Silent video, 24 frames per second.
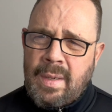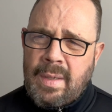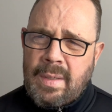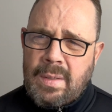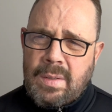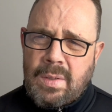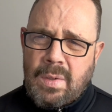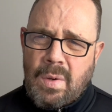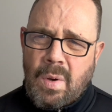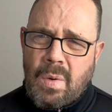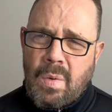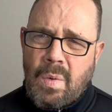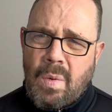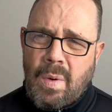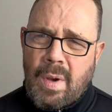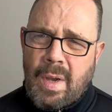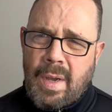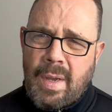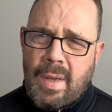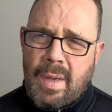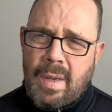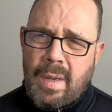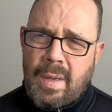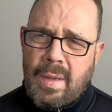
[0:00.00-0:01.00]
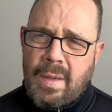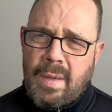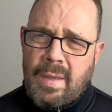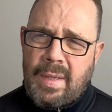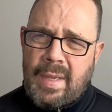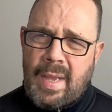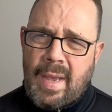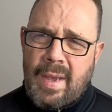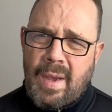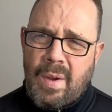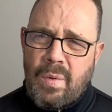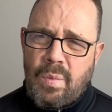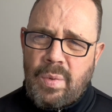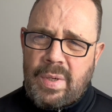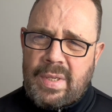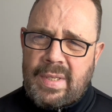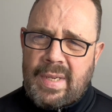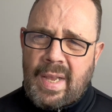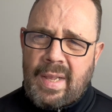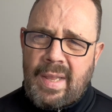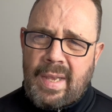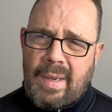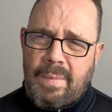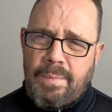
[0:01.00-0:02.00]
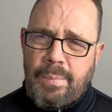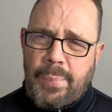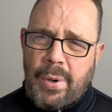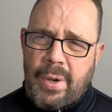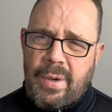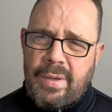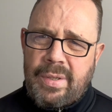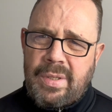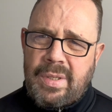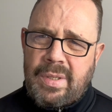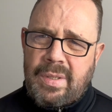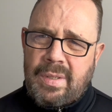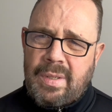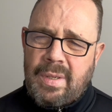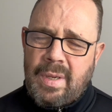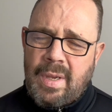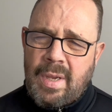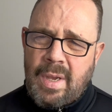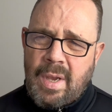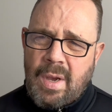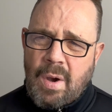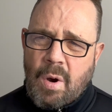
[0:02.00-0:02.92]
So uh, yeah, reselling books